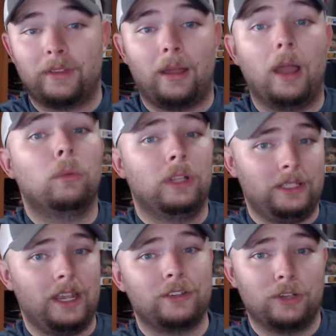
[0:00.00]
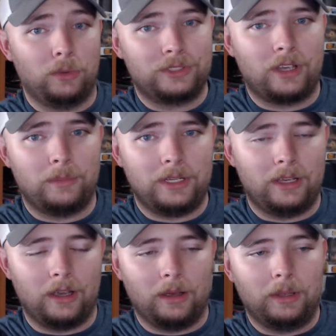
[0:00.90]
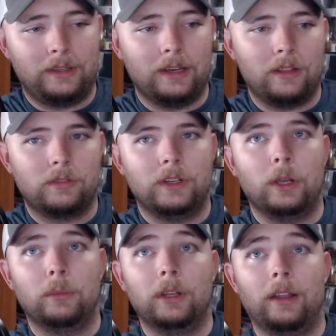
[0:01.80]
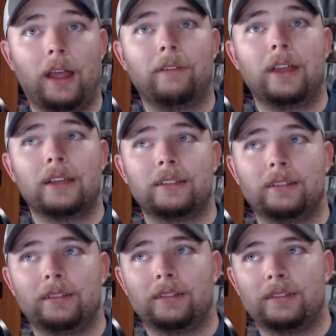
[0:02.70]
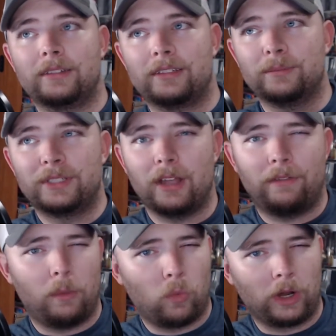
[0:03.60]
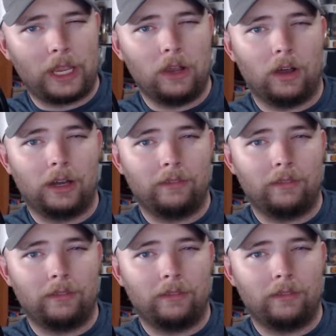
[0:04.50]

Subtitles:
I will let you guys know what's coming at the end of this video, but I've got some stuff I'm working on.